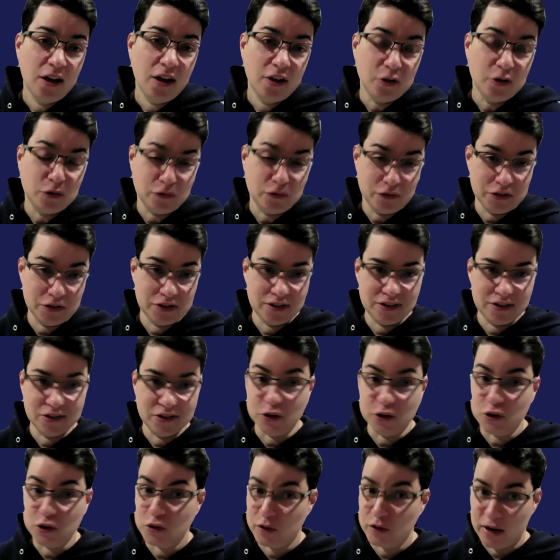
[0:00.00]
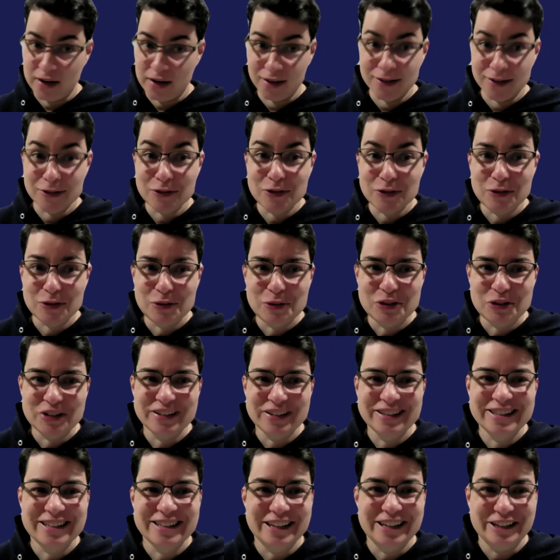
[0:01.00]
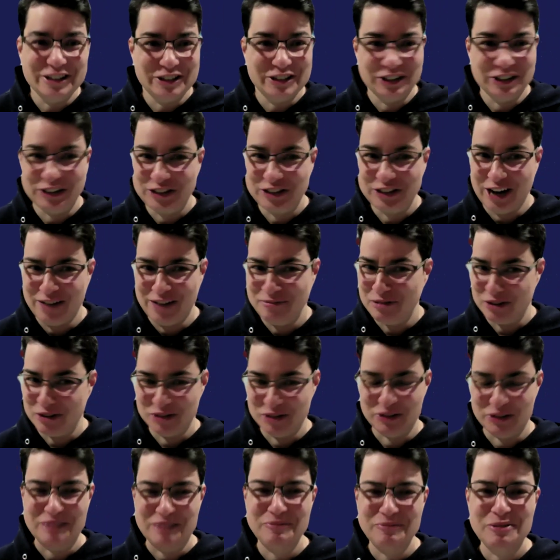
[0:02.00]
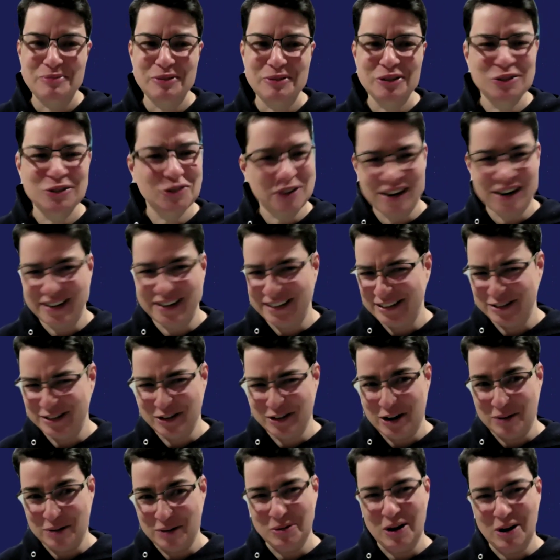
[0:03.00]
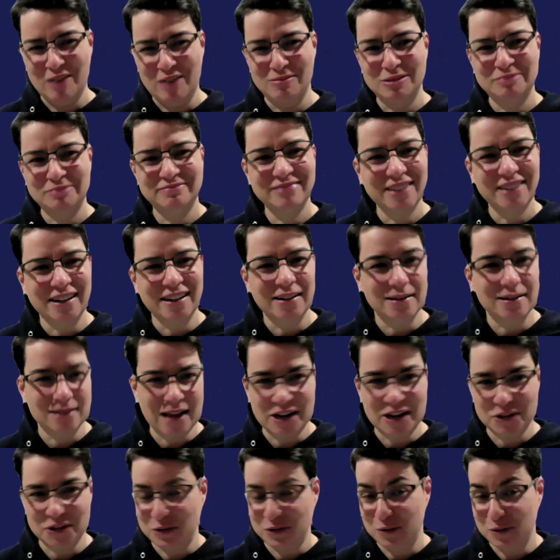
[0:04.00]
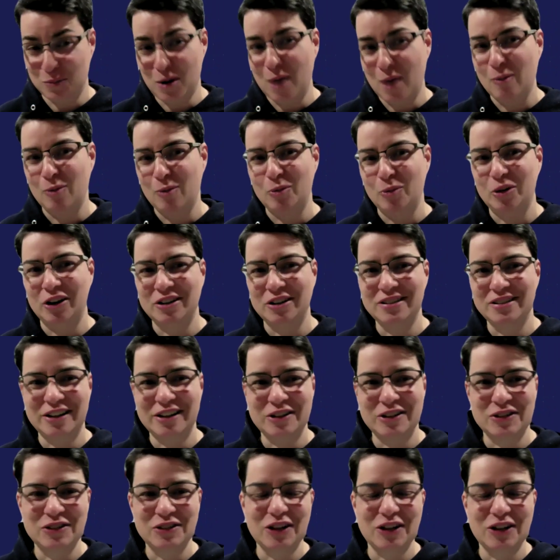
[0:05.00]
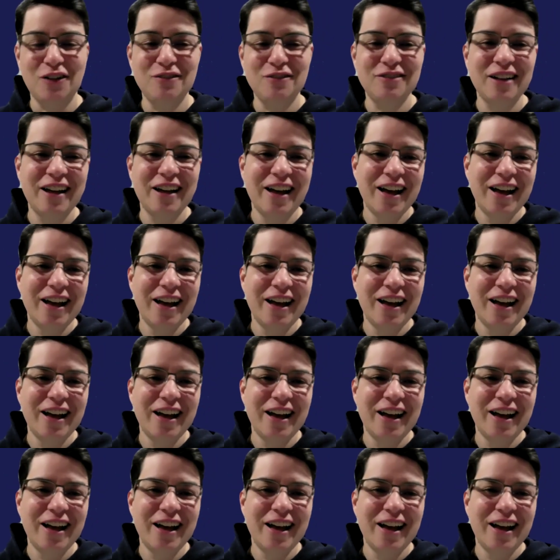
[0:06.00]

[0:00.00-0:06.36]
Universities are training institutions. It is our job to train people. Training is not a problem. It is actually the problem we are set to solve.